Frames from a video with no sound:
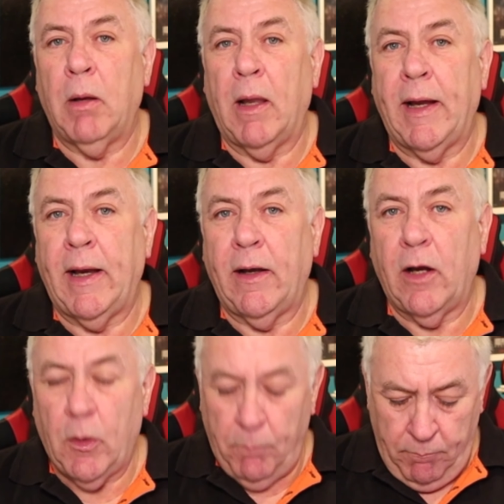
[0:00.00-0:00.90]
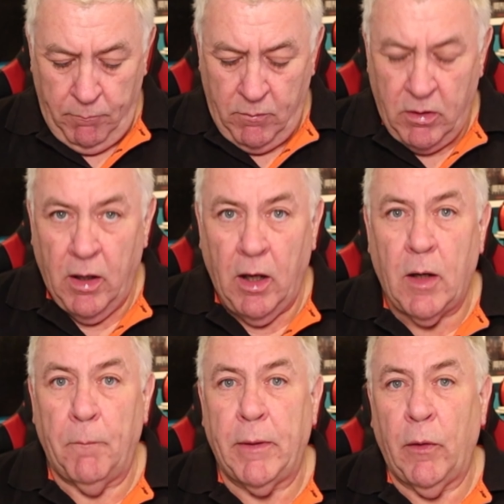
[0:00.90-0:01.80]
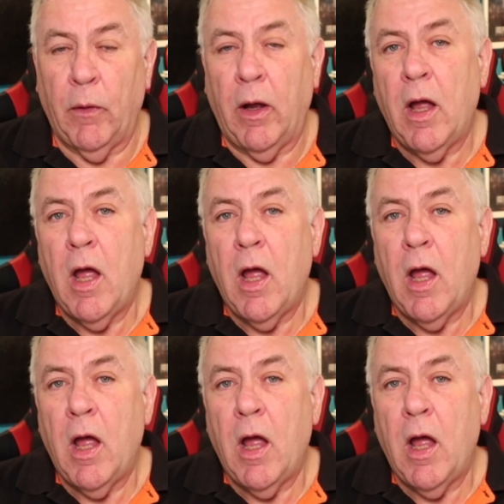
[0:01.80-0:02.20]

playing computer.